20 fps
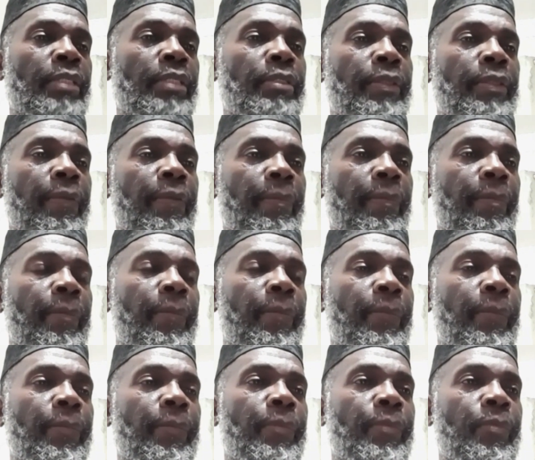Yeah.
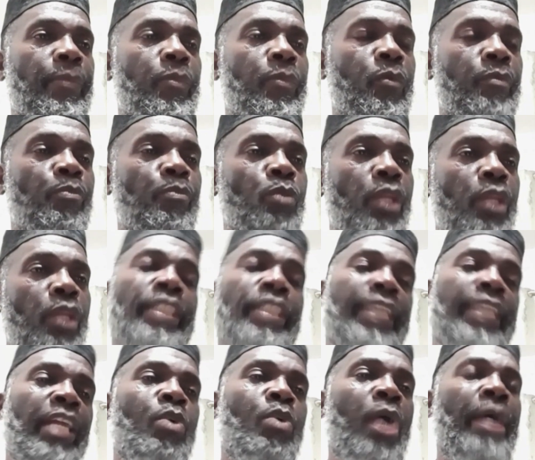Sheikh, last
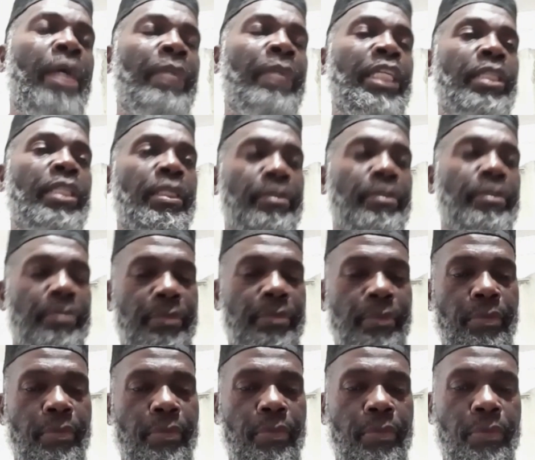advice
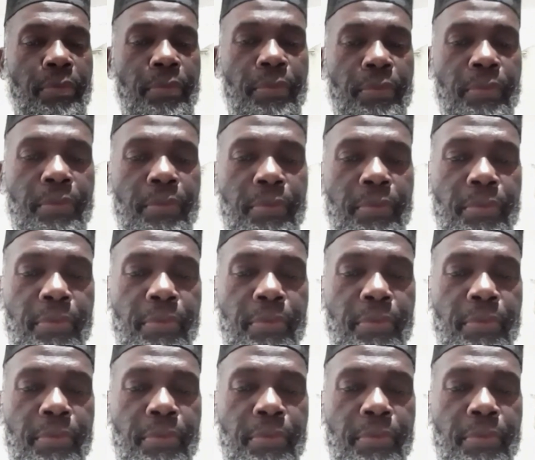to